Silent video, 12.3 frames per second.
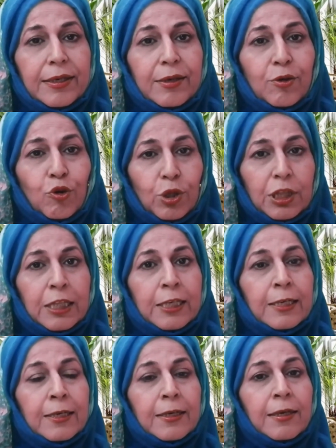tooth,
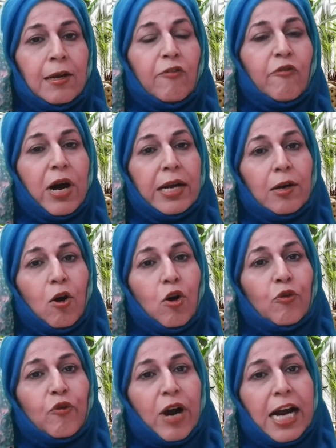one
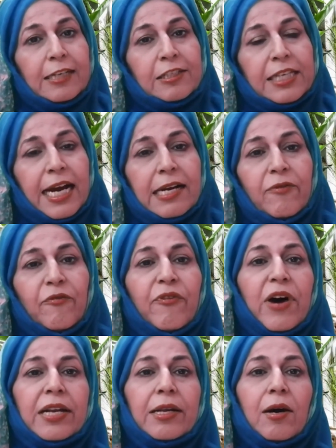on right side,
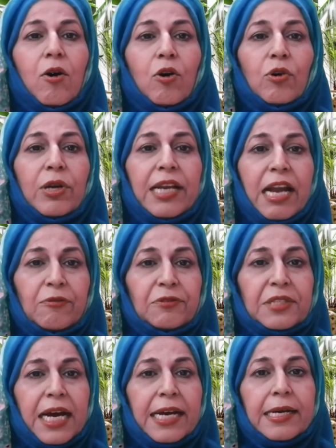one on left
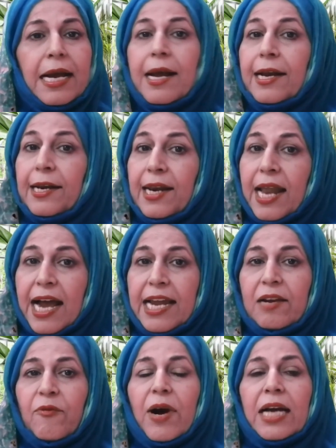side.
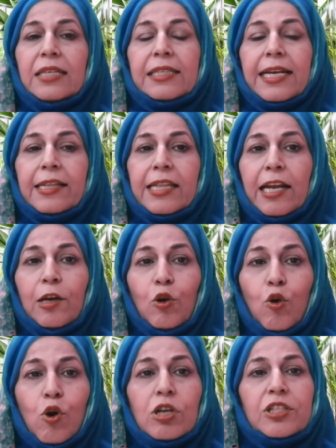Likewise, in the
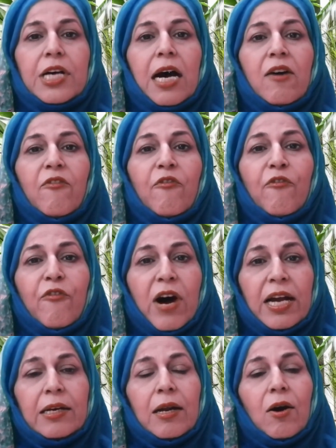lower jaw,
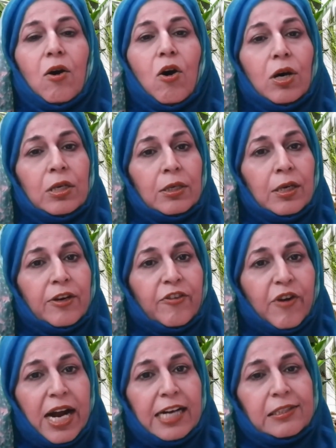one on
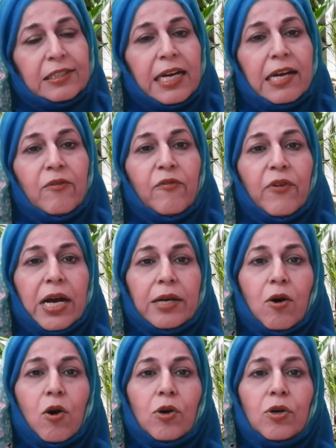right side,
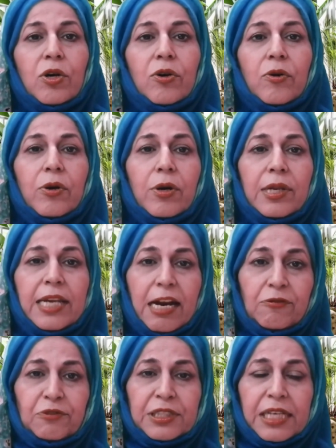one on
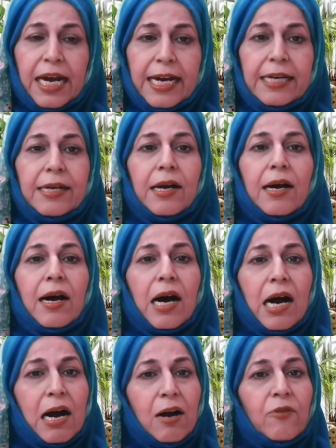left side
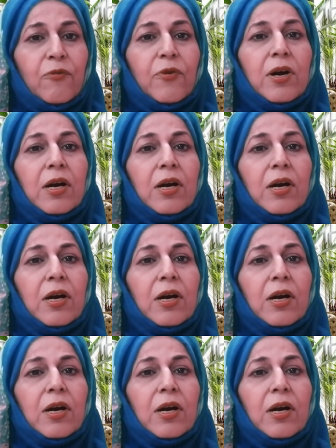of